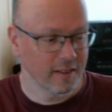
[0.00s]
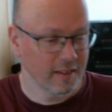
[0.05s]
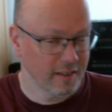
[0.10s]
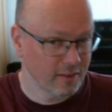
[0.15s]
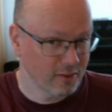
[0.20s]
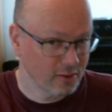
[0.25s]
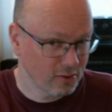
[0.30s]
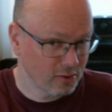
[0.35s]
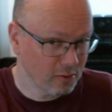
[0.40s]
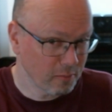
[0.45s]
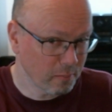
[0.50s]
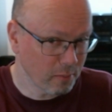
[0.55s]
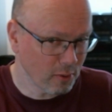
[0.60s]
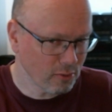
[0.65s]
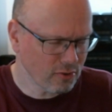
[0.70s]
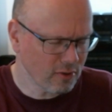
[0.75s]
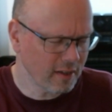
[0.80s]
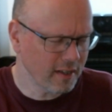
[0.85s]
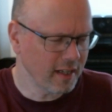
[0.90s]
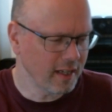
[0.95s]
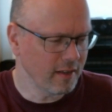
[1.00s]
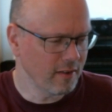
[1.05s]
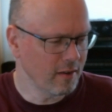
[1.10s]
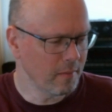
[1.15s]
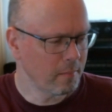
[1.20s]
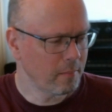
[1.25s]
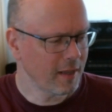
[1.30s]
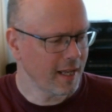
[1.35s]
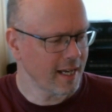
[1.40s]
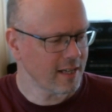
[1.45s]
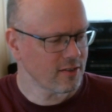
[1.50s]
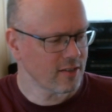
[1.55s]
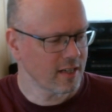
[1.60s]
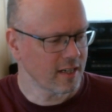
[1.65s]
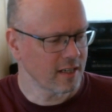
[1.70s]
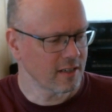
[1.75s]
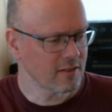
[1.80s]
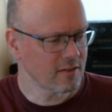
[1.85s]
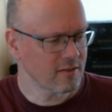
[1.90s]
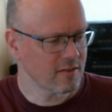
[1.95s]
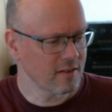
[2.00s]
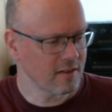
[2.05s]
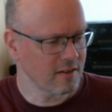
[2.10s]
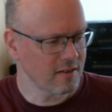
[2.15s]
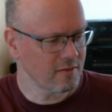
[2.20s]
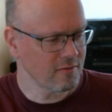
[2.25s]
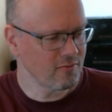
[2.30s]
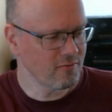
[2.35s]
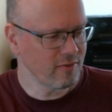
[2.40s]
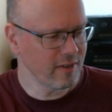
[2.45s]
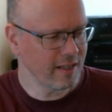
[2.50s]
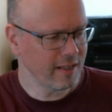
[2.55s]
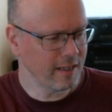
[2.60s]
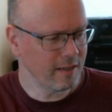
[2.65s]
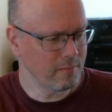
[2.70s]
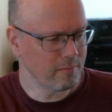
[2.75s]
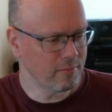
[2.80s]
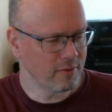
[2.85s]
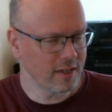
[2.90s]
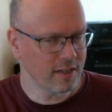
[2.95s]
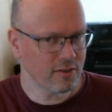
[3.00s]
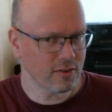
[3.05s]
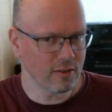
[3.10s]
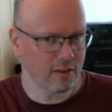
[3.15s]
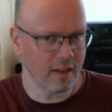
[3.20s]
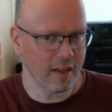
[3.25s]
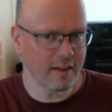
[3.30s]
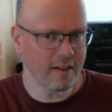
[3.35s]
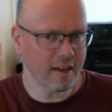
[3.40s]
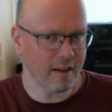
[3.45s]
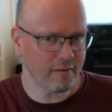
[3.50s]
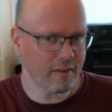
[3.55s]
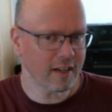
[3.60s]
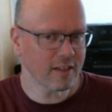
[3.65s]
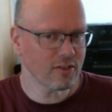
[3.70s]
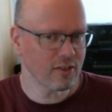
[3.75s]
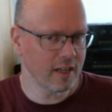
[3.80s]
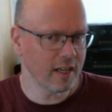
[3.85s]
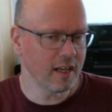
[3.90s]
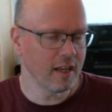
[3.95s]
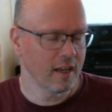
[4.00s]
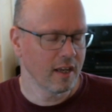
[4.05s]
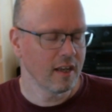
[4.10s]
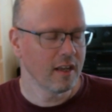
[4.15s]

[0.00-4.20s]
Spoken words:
Supposedly the plastic is really brittle, and I've actually